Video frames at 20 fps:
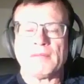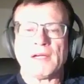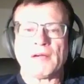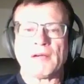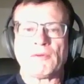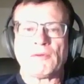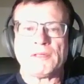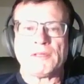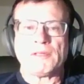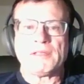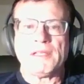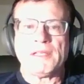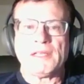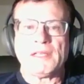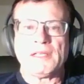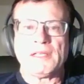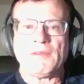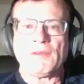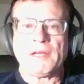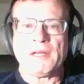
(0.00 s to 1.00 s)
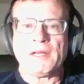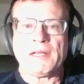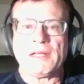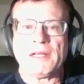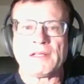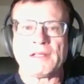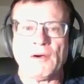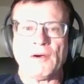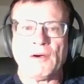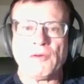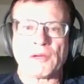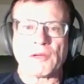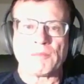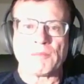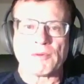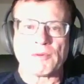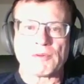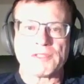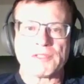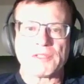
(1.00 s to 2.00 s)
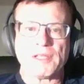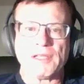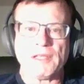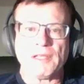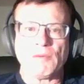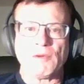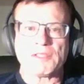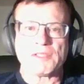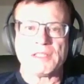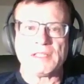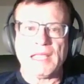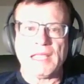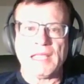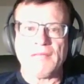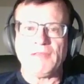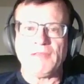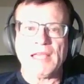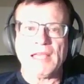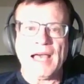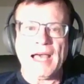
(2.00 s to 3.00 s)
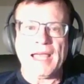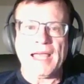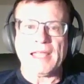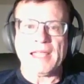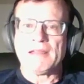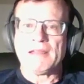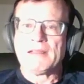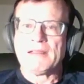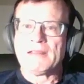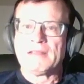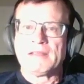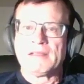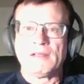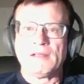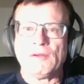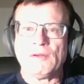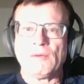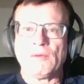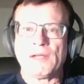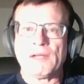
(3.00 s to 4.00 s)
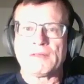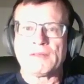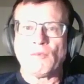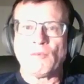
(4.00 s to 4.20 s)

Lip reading: I really did, even though he didn't go there per se. He was a Navy guy who went to